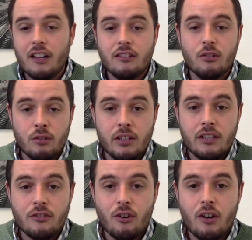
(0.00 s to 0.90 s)
do really
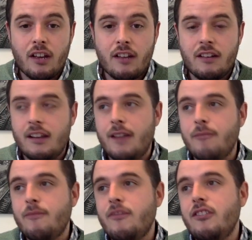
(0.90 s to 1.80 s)
enjoy it.
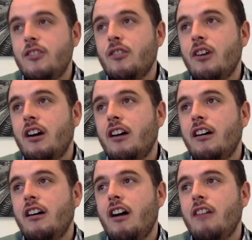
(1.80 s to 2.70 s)
You know,
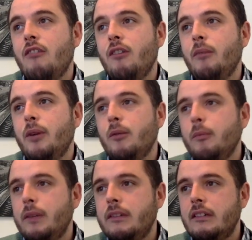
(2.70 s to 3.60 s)
I run my own
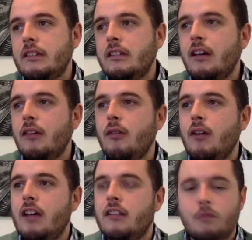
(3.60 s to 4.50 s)
business now
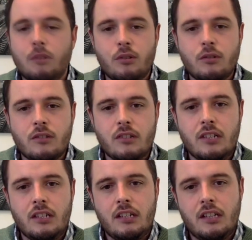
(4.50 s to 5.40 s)
as a recruiter,
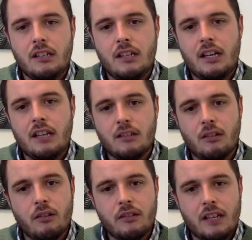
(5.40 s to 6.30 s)
and that has a
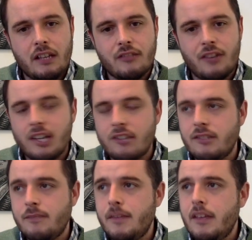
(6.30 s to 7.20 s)
lot of
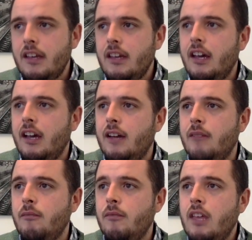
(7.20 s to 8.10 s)
satisfaction.
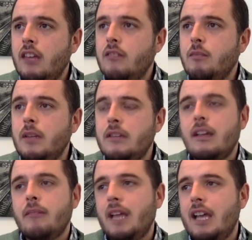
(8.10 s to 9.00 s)
There's bits
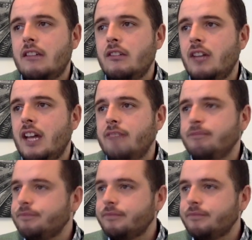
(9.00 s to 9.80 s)
I'm less good at.